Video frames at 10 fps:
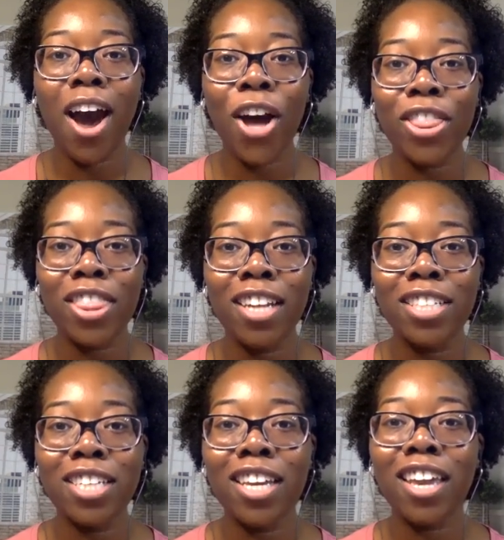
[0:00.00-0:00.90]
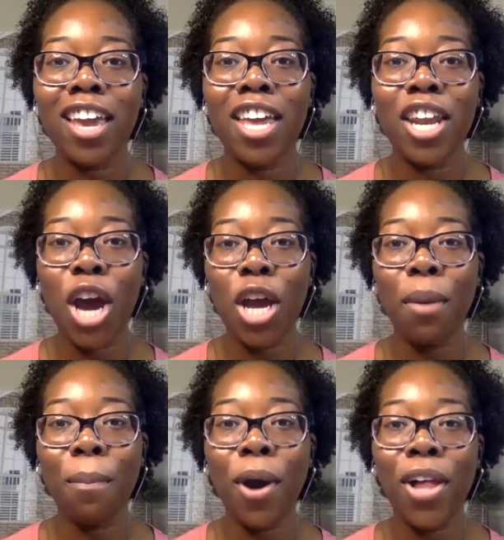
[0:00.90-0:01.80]
Authentic and
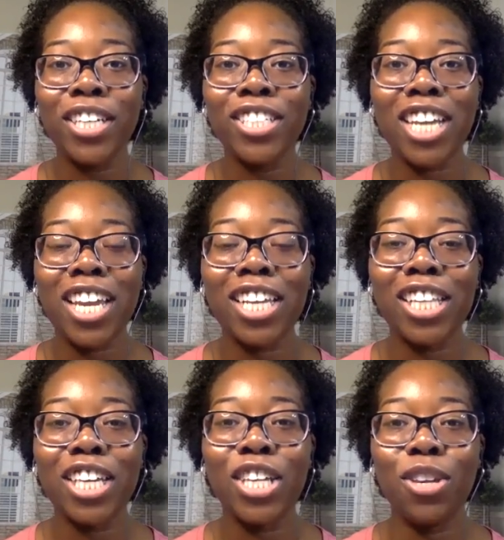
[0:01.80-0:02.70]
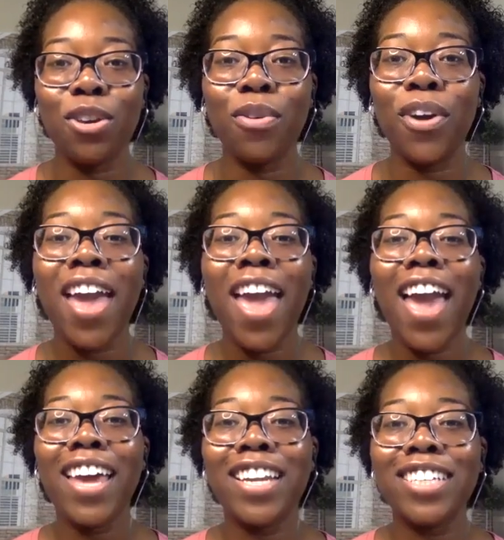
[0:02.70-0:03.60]
unapologetically you.
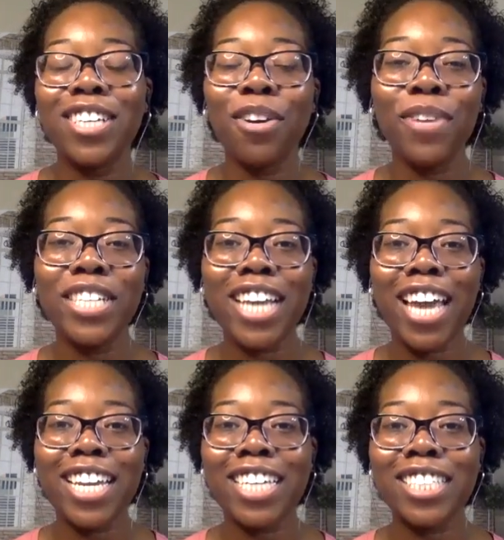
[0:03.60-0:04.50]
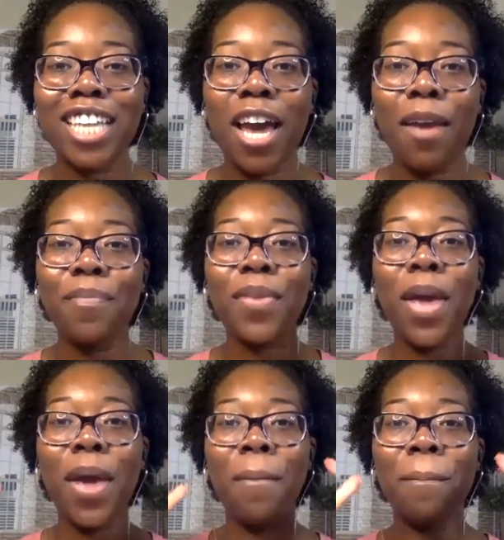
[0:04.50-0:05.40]
And until we chat next time,
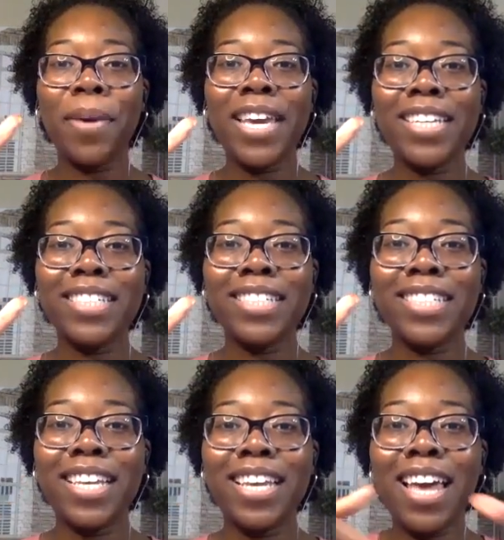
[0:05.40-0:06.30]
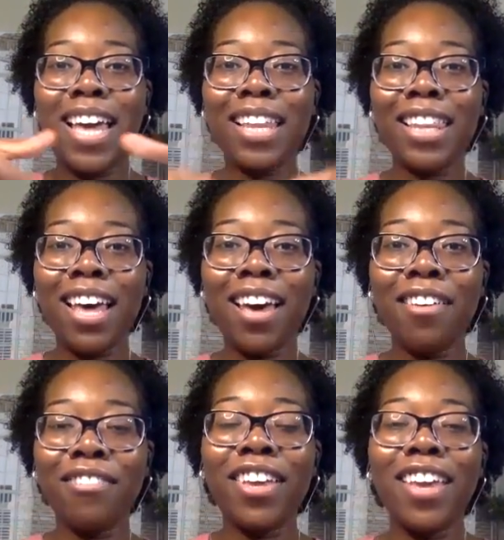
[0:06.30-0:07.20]
peace,
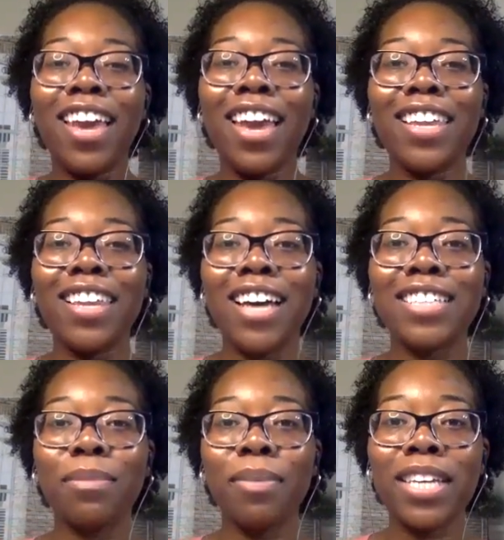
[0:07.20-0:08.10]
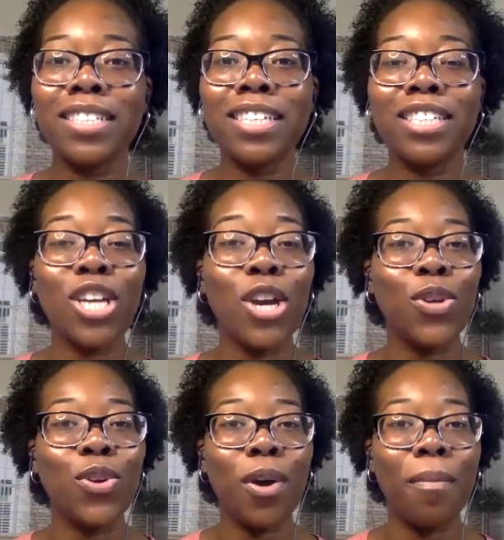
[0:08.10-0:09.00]
love, and lots of blessings
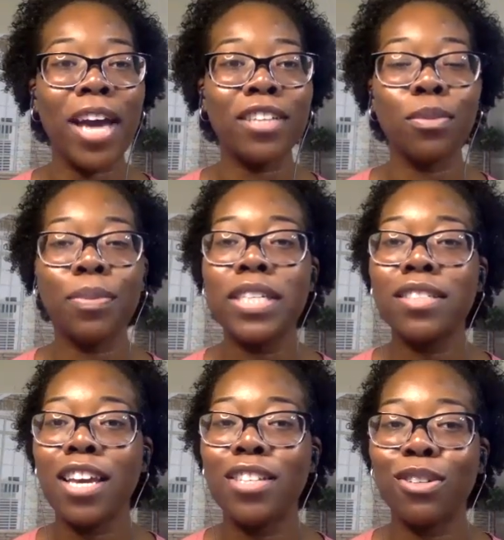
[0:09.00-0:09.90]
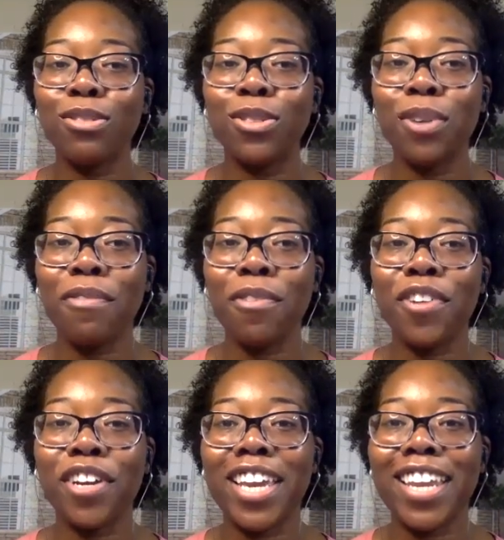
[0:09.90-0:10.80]
you're a masterpiece and don't you ever
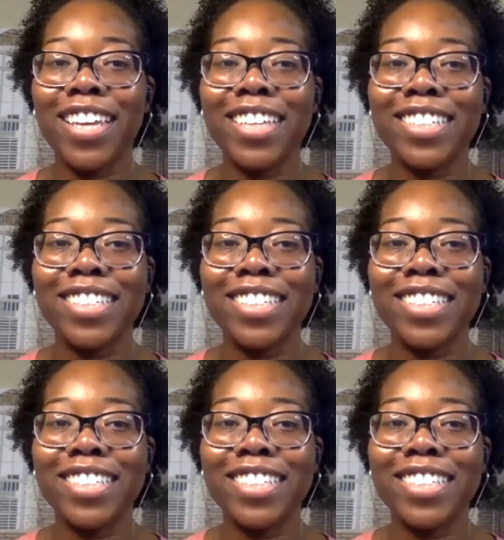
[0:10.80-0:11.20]
forget it.